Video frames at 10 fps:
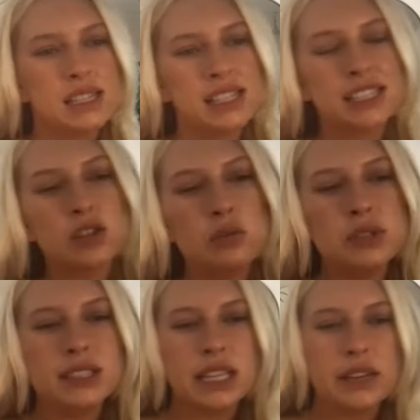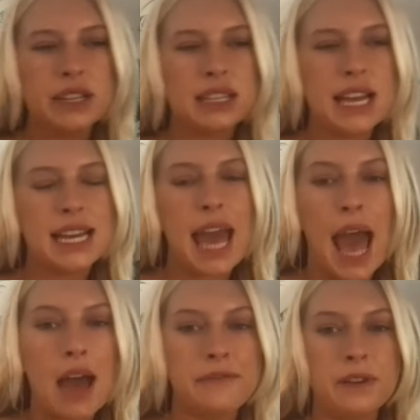It's almost giving like
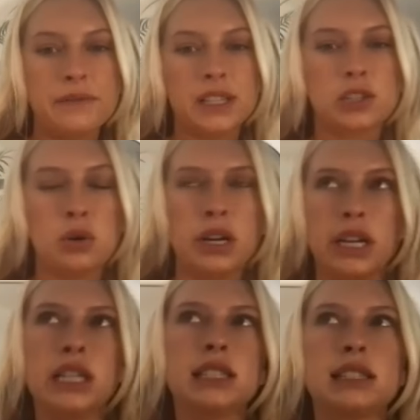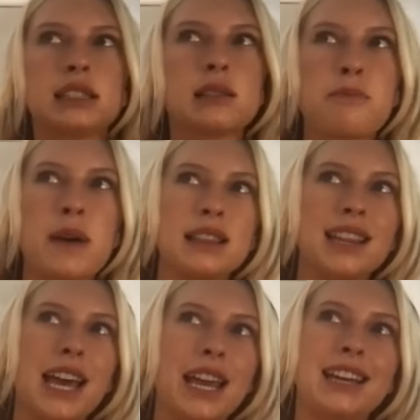Cat from Victorious, but
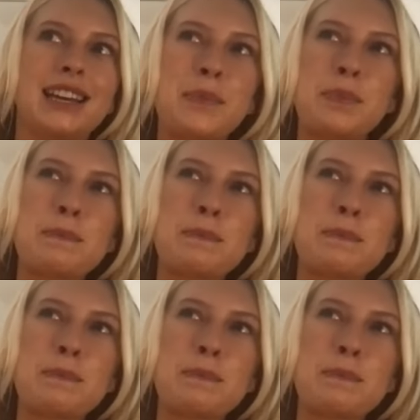like